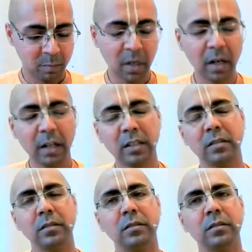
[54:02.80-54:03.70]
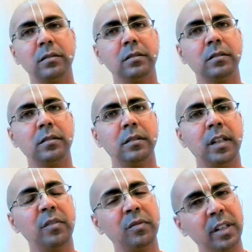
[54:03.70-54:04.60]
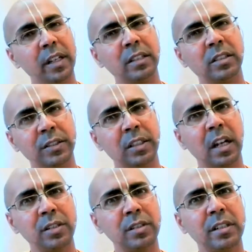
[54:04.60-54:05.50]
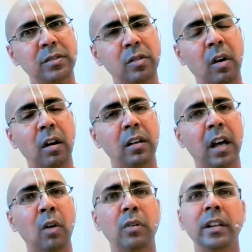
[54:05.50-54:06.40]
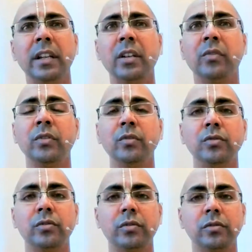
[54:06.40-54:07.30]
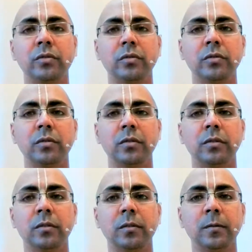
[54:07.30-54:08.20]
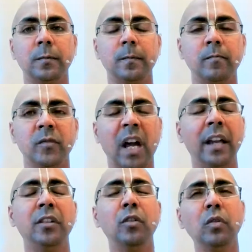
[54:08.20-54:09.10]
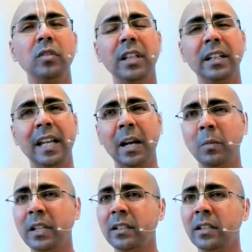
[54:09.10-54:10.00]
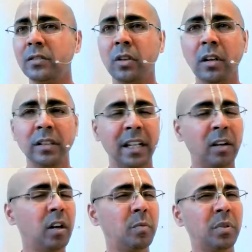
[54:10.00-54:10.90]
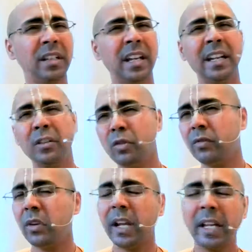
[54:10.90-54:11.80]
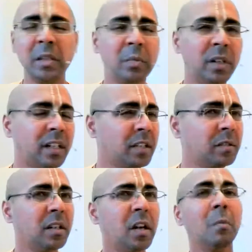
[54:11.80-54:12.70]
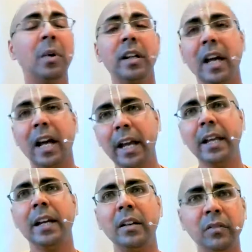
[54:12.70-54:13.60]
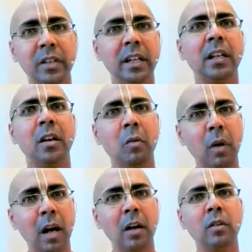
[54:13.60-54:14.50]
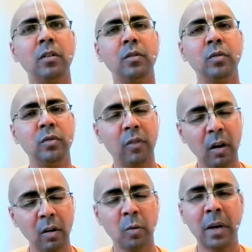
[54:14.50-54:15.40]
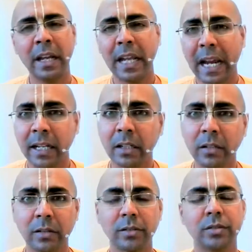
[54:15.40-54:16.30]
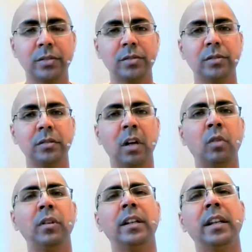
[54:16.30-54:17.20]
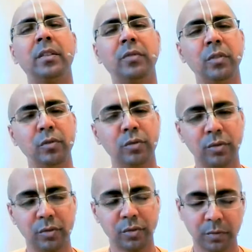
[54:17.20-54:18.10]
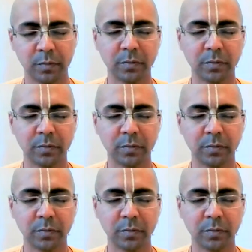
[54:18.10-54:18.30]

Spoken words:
But if King Dhritarashtra has called, how can I refuse? I know that gambling cannot bring any good for anybody, but I have taken a vow to follow my elders. How can I refuse?"